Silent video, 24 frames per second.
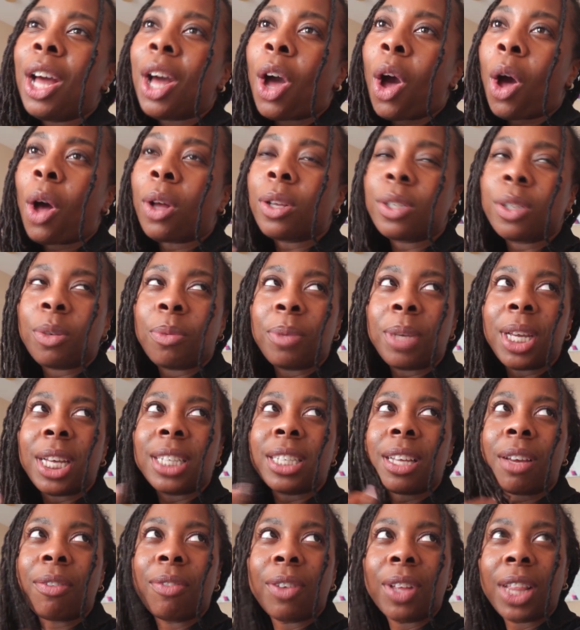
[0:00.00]
Also
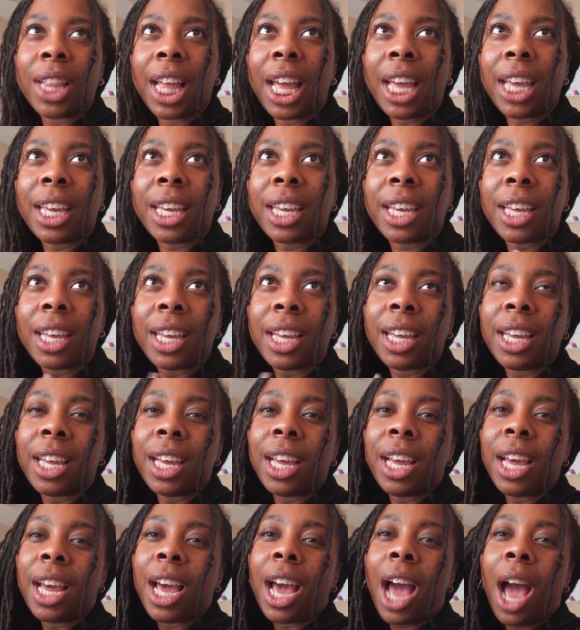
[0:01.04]
because I feel like
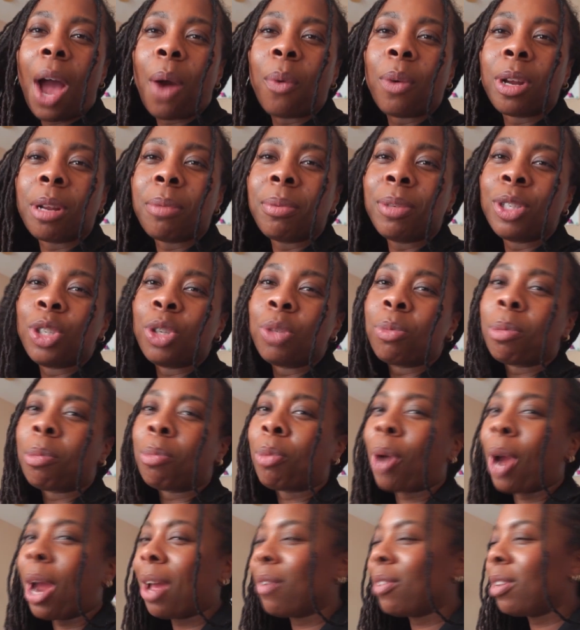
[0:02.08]
I want to be super
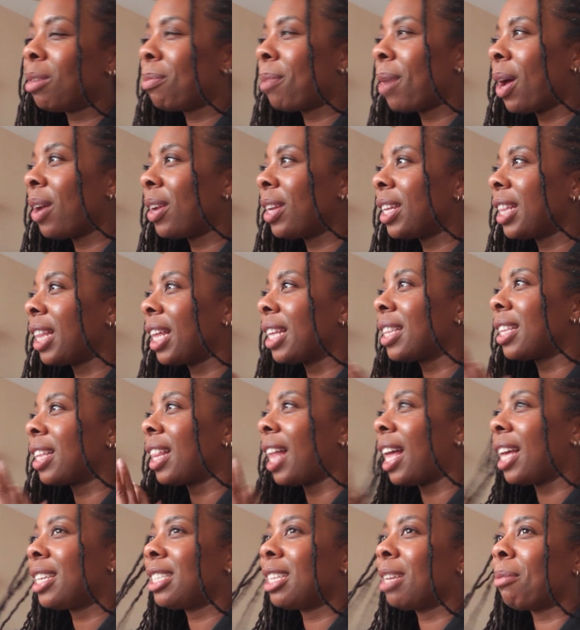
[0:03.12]
private about it. Like the
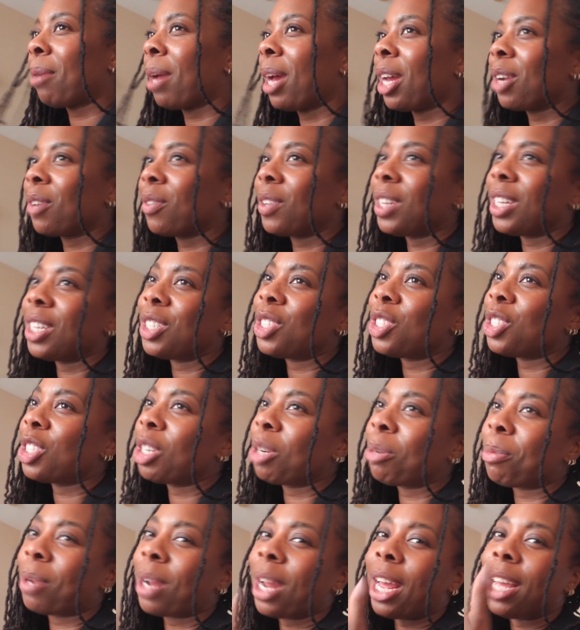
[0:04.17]
last time I had a
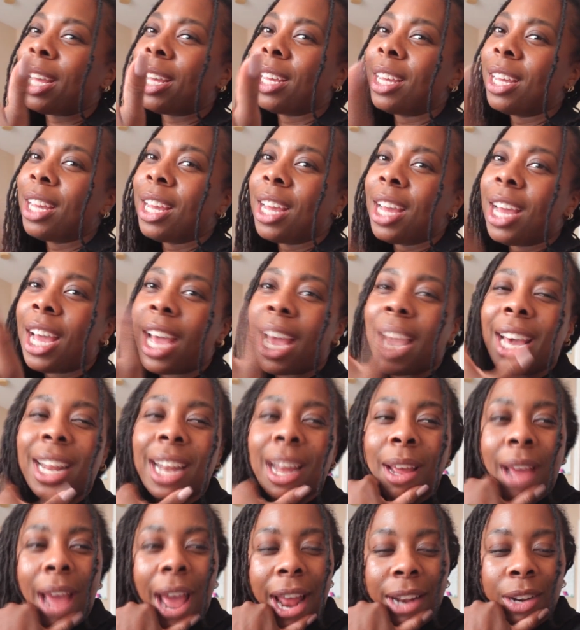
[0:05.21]
relationship and I
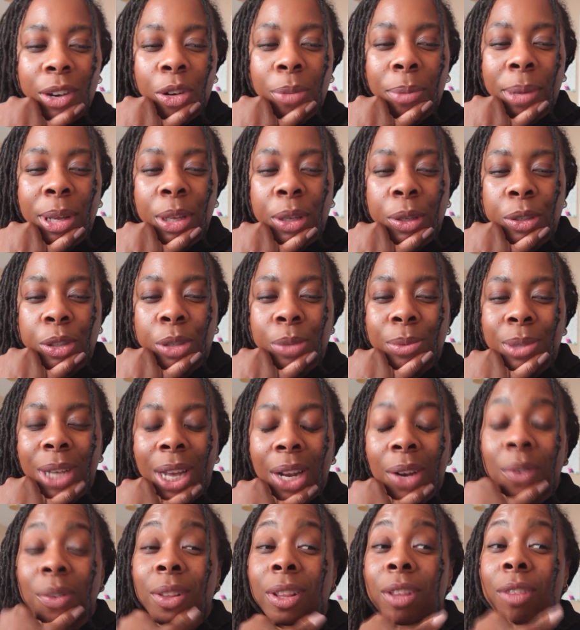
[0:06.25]
had it on my YouTube
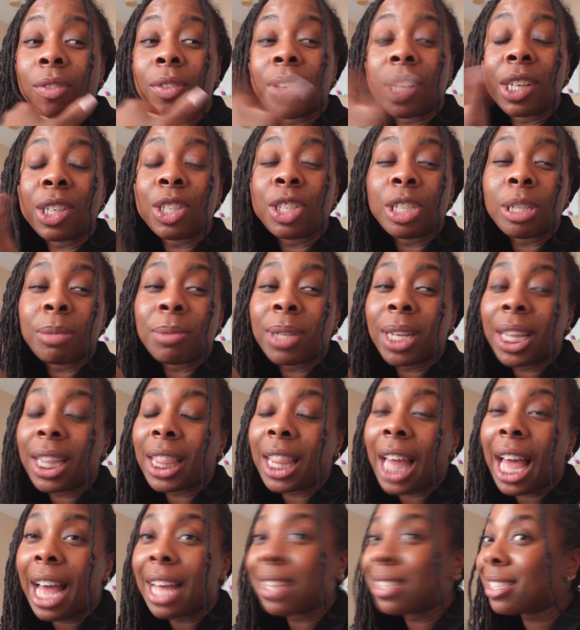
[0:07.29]
channel and then the relationship didn't
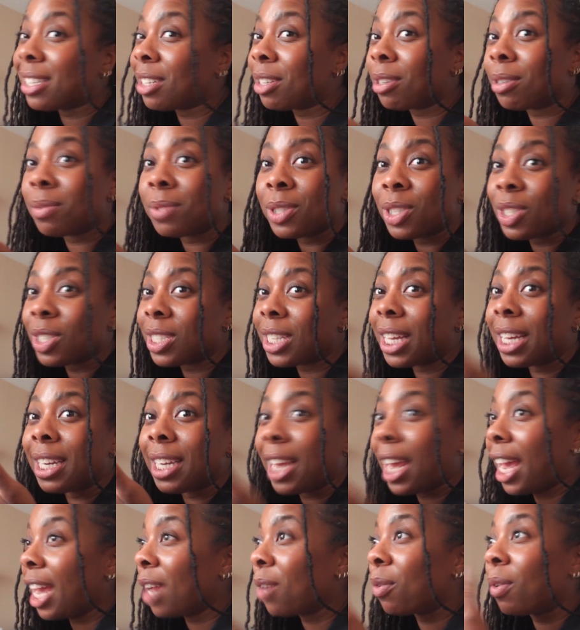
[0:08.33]
last, and I was just like,
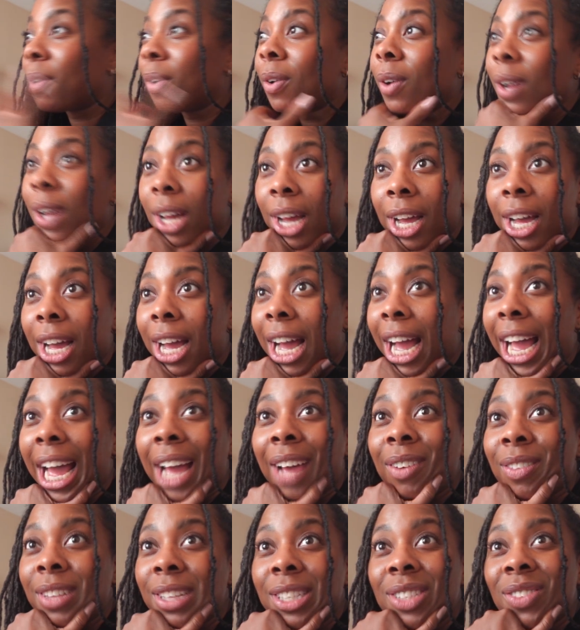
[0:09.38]
dang, well, I
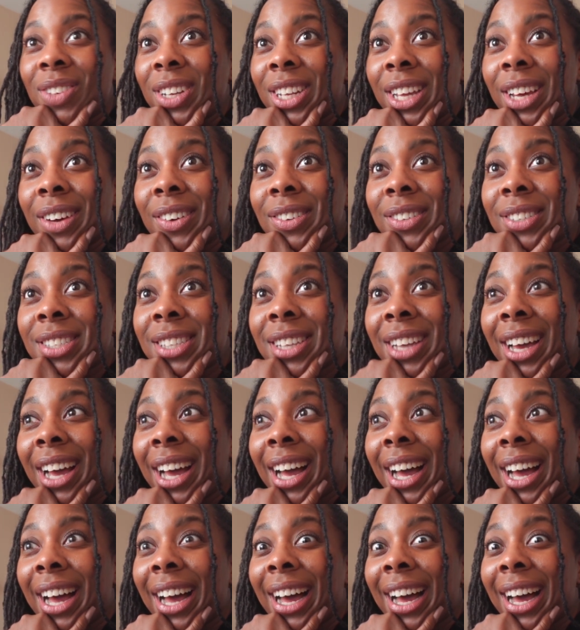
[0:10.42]
have these videos
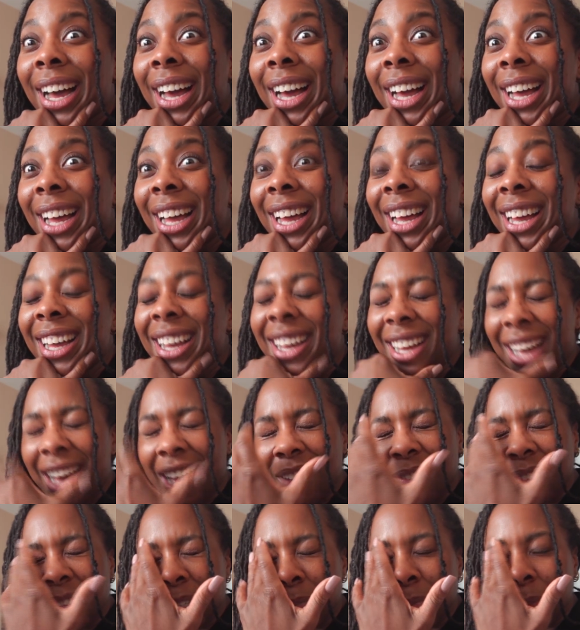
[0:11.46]

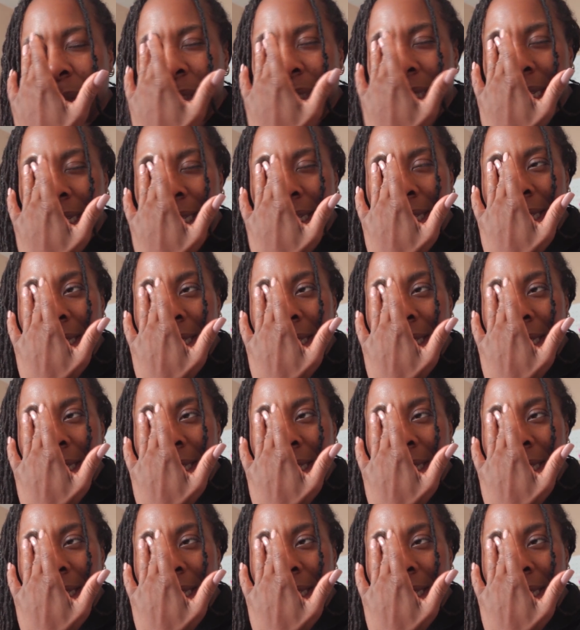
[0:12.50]
of this person.